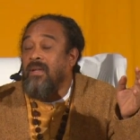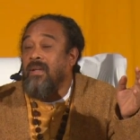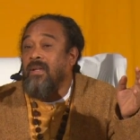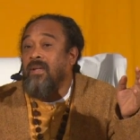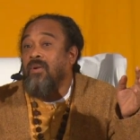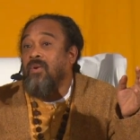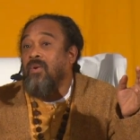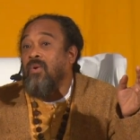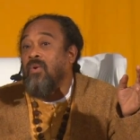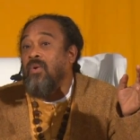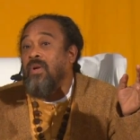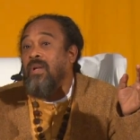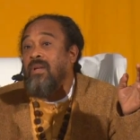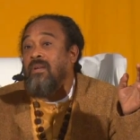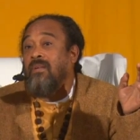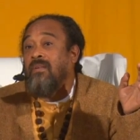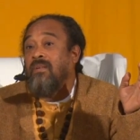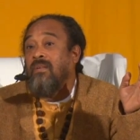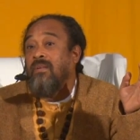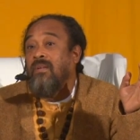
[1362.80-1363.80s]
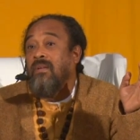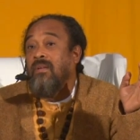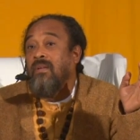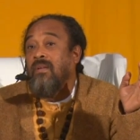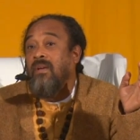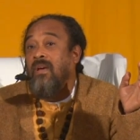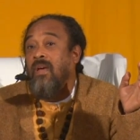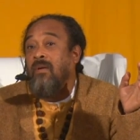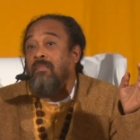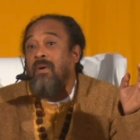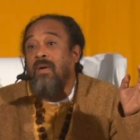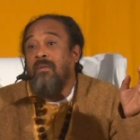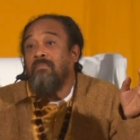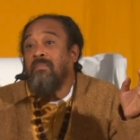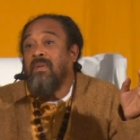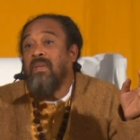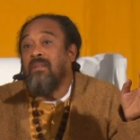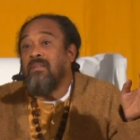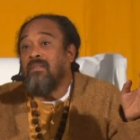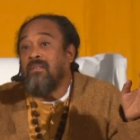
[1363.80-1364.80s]
And I know that I
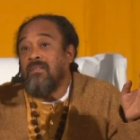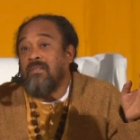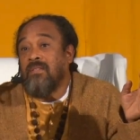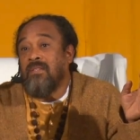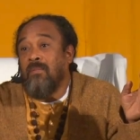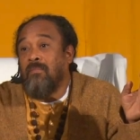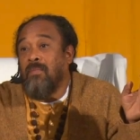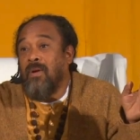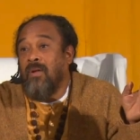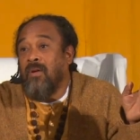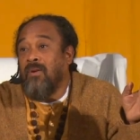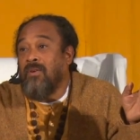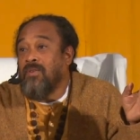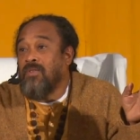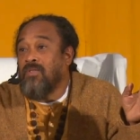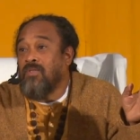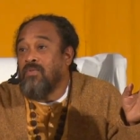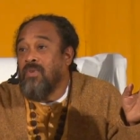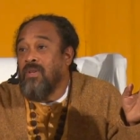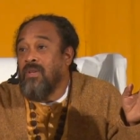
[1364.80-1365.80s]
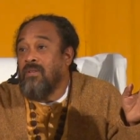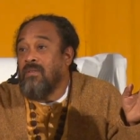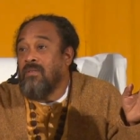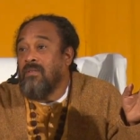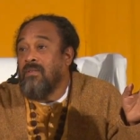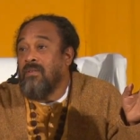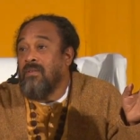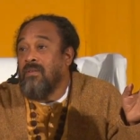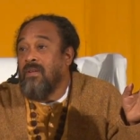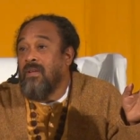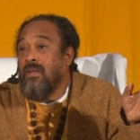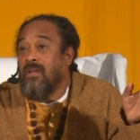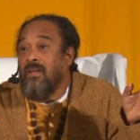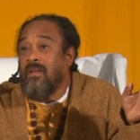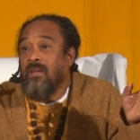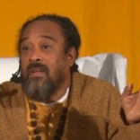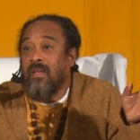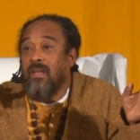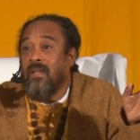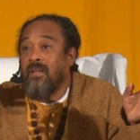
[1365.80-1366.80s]
might meet somebody on the street, and
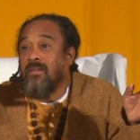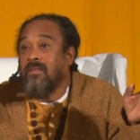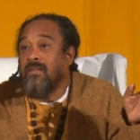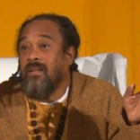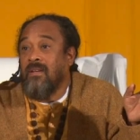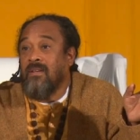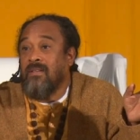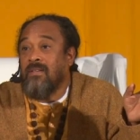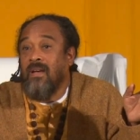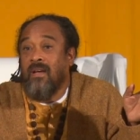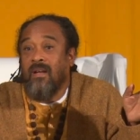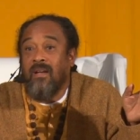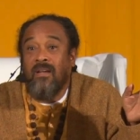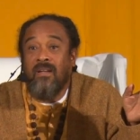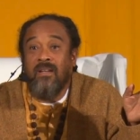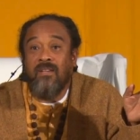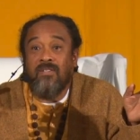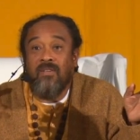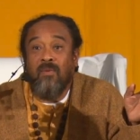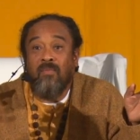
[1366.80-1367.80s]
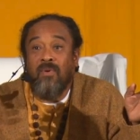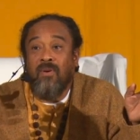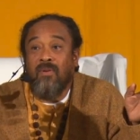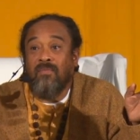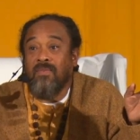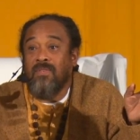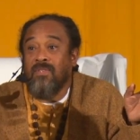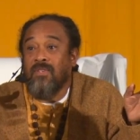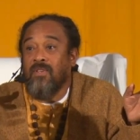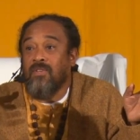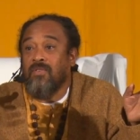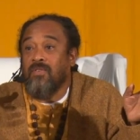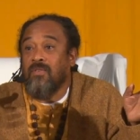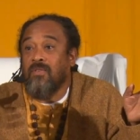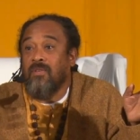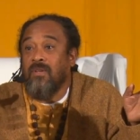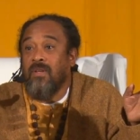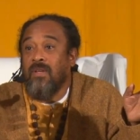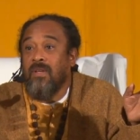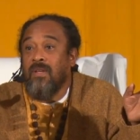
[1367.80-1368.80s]
then I get entangled in some
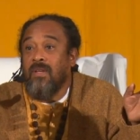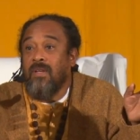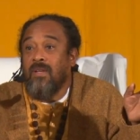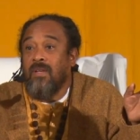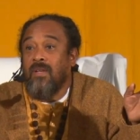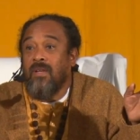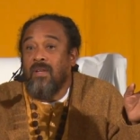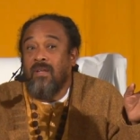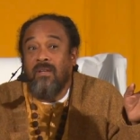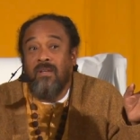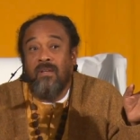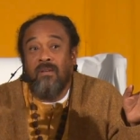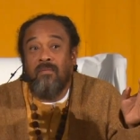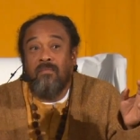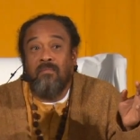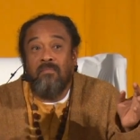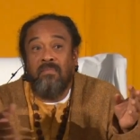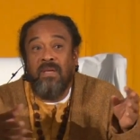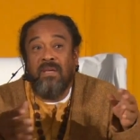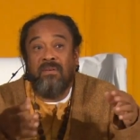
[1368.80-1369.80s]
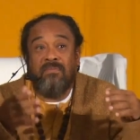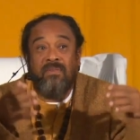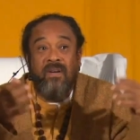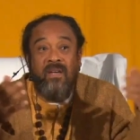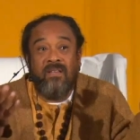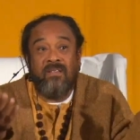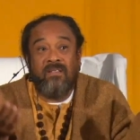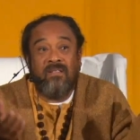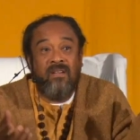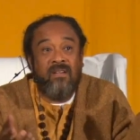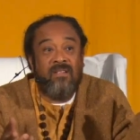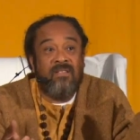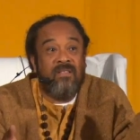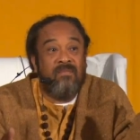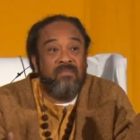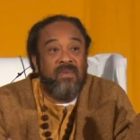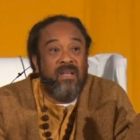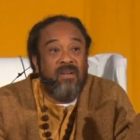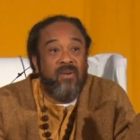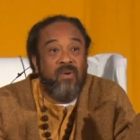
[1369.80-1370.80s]
conversation, and then big fire
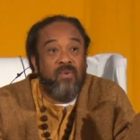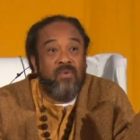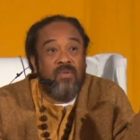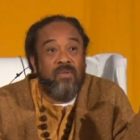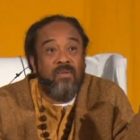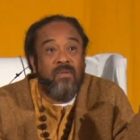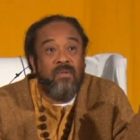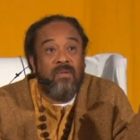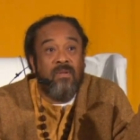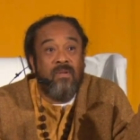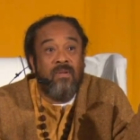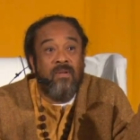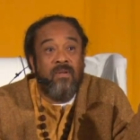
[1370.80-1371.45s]
starts in my house.